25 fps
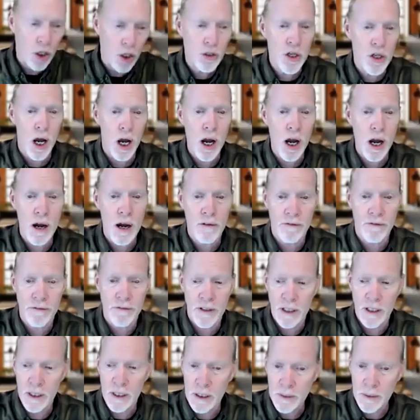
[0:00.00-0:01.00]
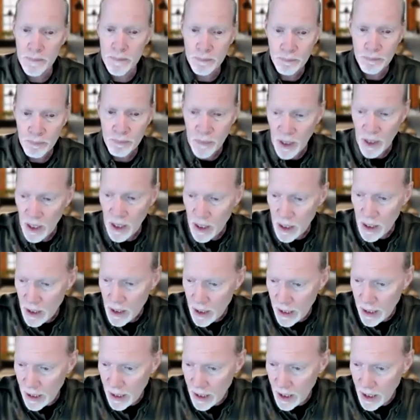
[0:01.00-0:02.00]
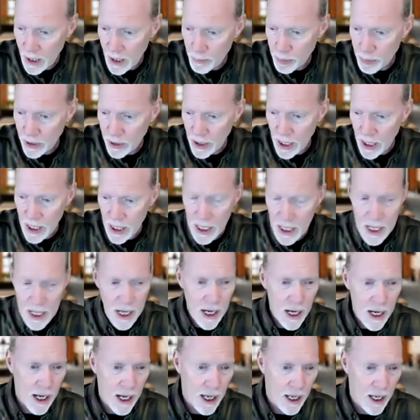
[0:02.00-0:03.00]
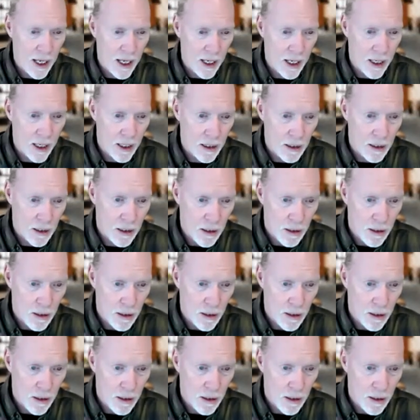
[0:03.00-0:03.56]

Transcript: those off. Apply.